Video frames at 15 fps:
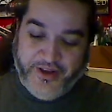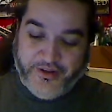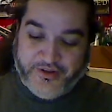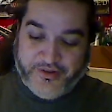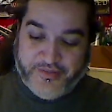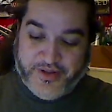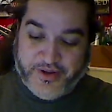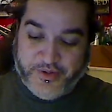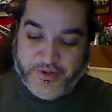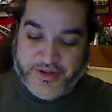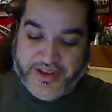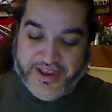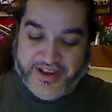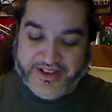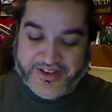know somebody
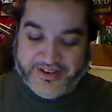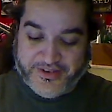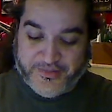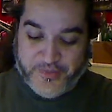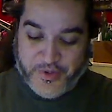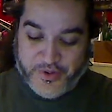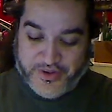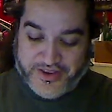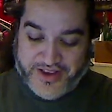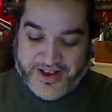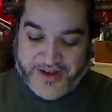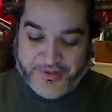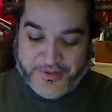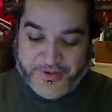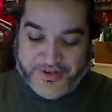would like this more than
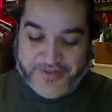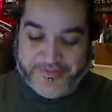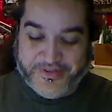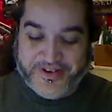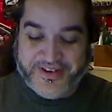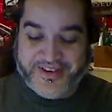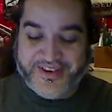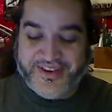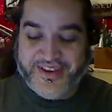I would, but